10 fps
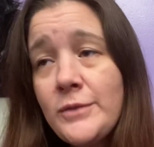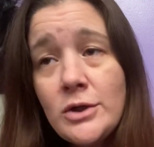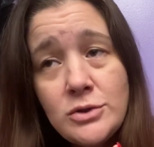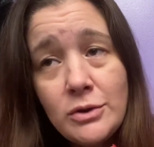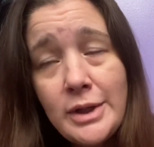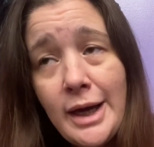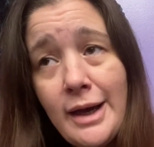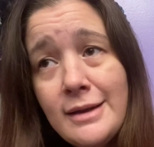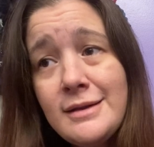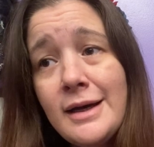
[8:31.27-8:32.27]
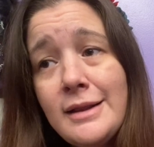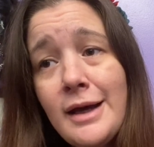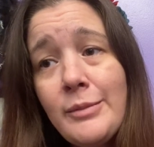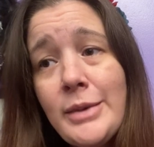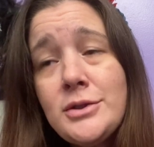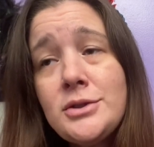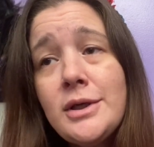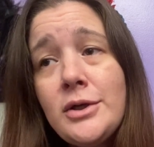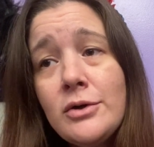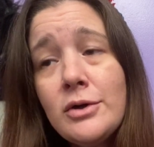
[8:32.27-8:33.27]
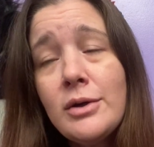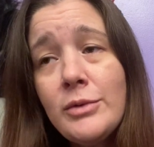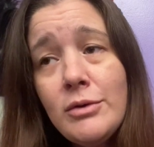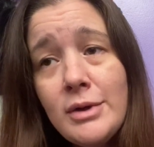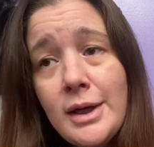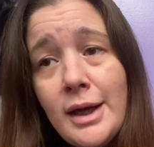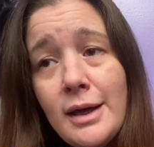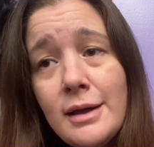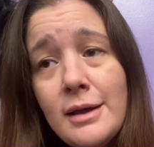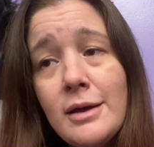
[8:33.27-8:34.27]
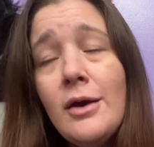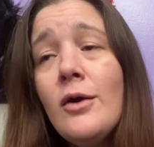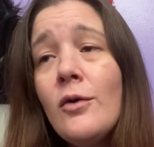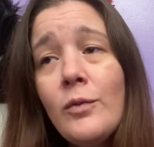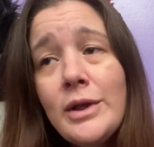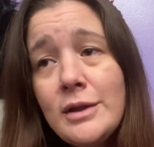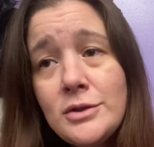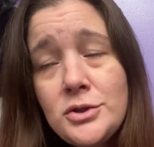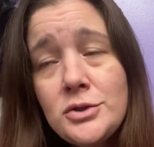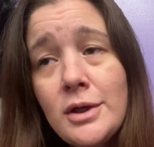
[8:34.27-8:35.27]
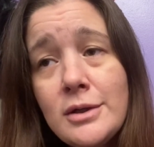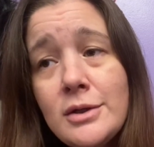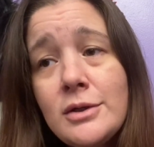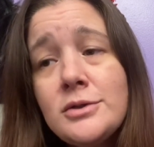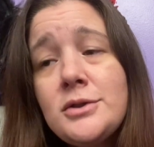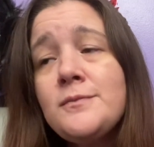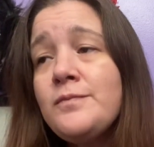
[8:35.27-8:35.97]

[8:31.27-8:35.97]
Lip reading: So that means that you're communicating with instructors